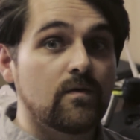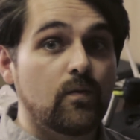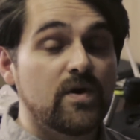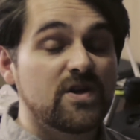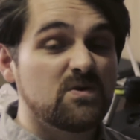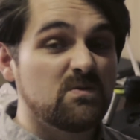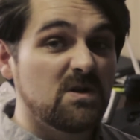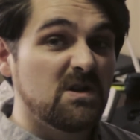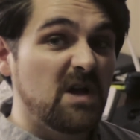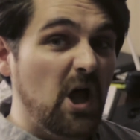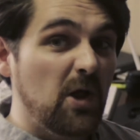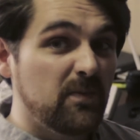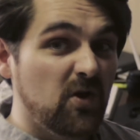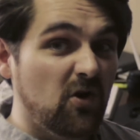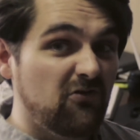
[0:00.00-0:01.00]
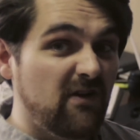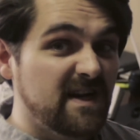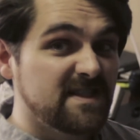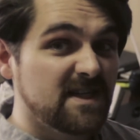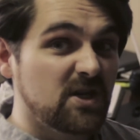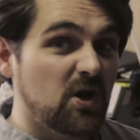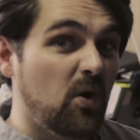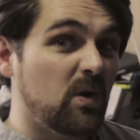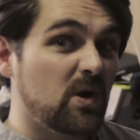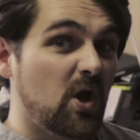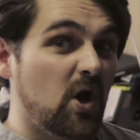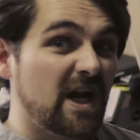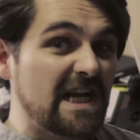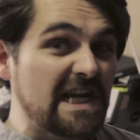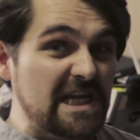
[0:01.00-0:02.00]
which will help your writing go
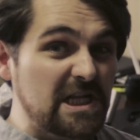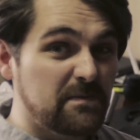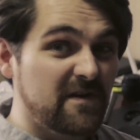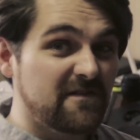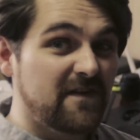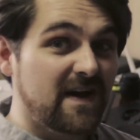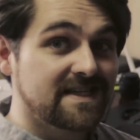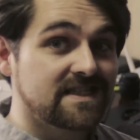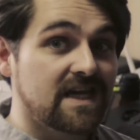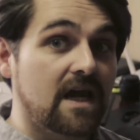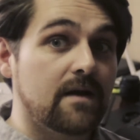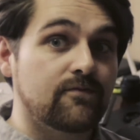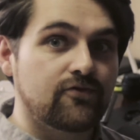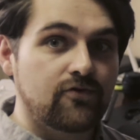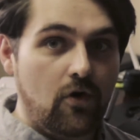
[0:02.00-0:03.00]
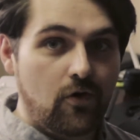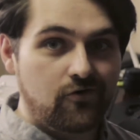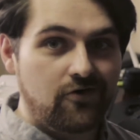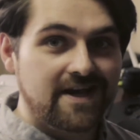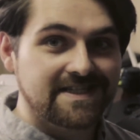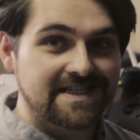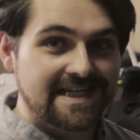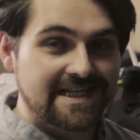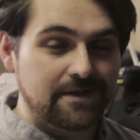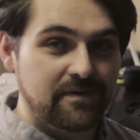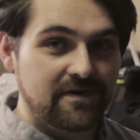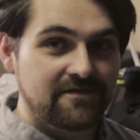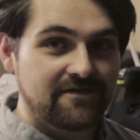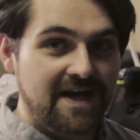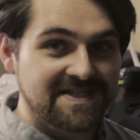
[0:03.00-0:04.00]
along a little bit faster and progress a little
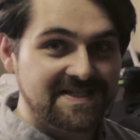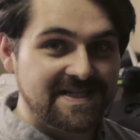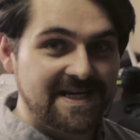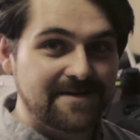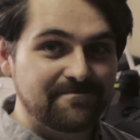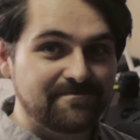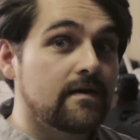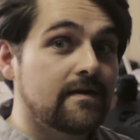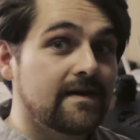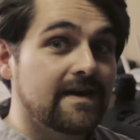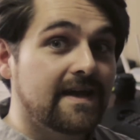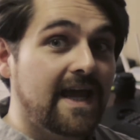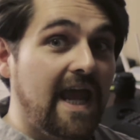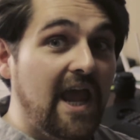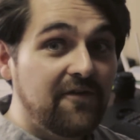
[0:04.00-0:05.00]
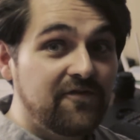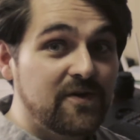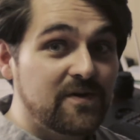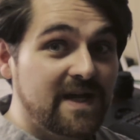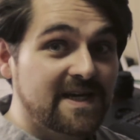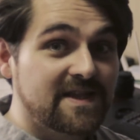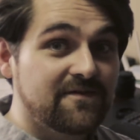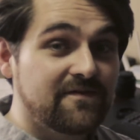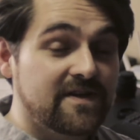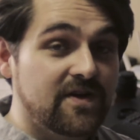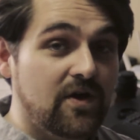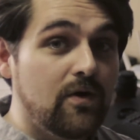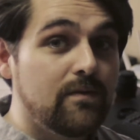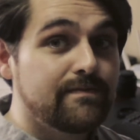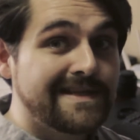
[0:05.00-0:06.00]
bit faster. If you like the
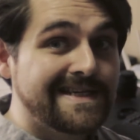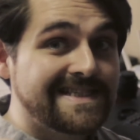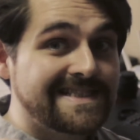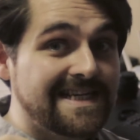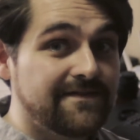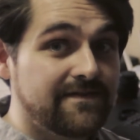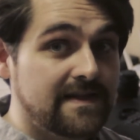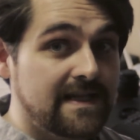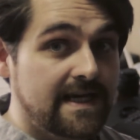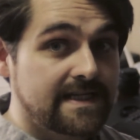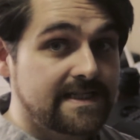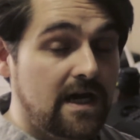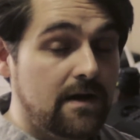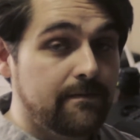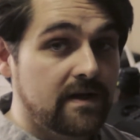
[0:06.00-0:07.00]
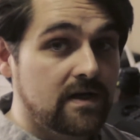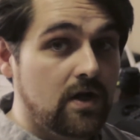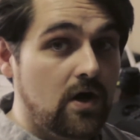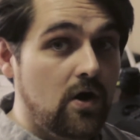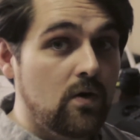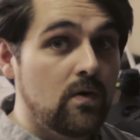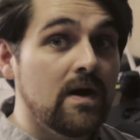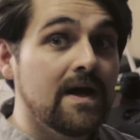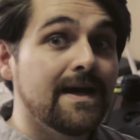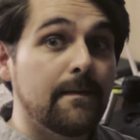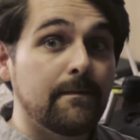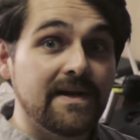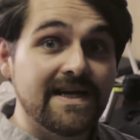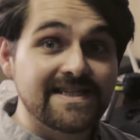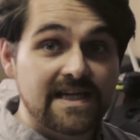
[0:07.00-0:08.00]
video, please leave a like down below.
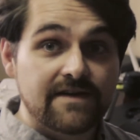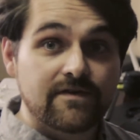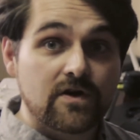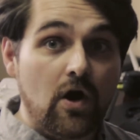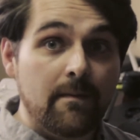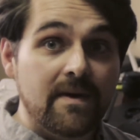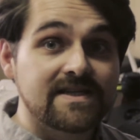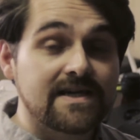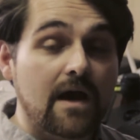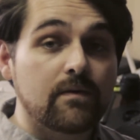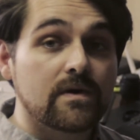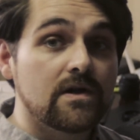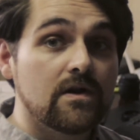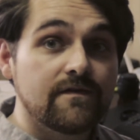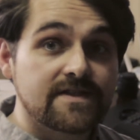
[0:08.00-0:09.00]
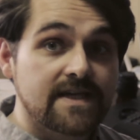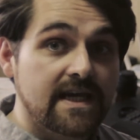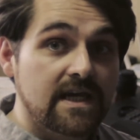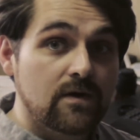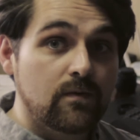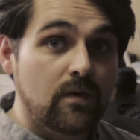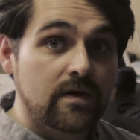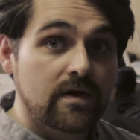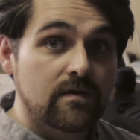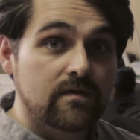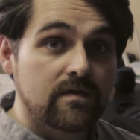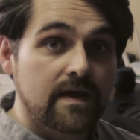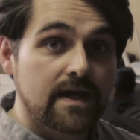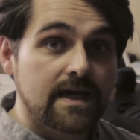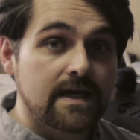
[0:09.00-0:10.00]
Please leave a comment. I would love to hear what you
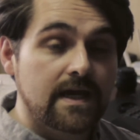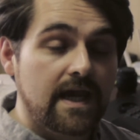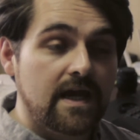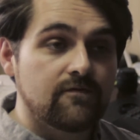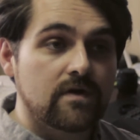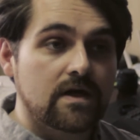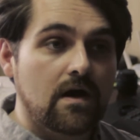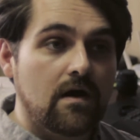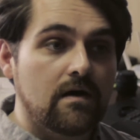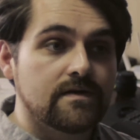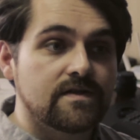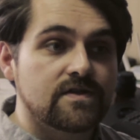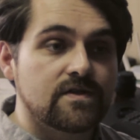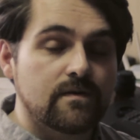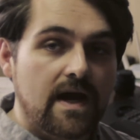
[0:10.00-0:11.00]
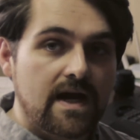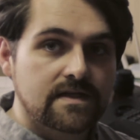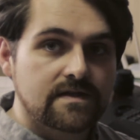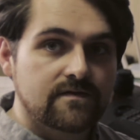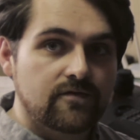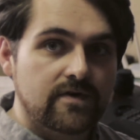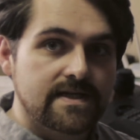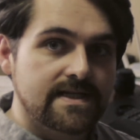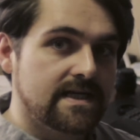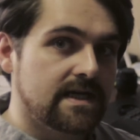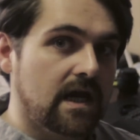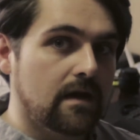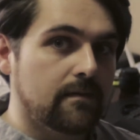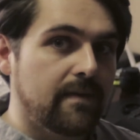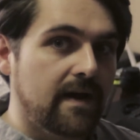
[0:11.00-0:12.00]
think in regards to active reading
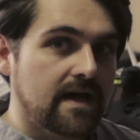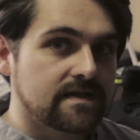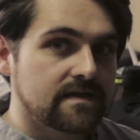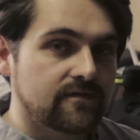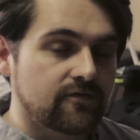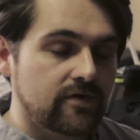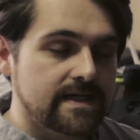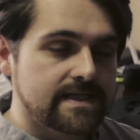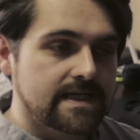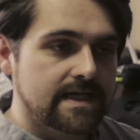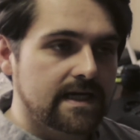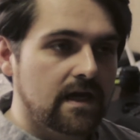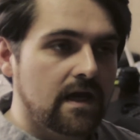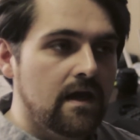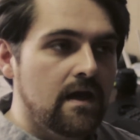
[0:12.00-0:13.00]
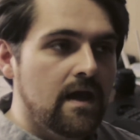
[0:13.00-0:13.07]
and passive reading,